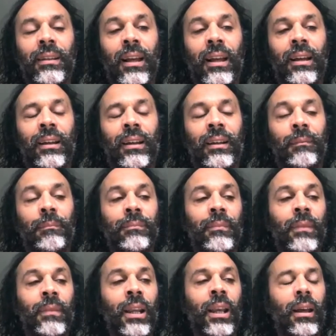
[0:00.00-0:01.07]

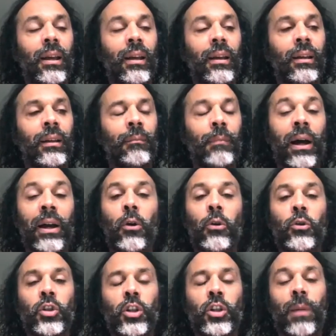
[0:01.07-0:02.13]
my own
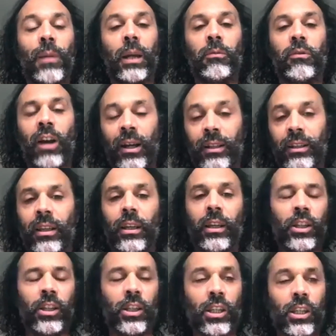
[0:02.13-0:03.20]
shamanic practice
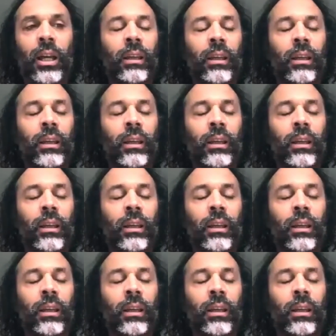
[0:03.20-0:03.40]
I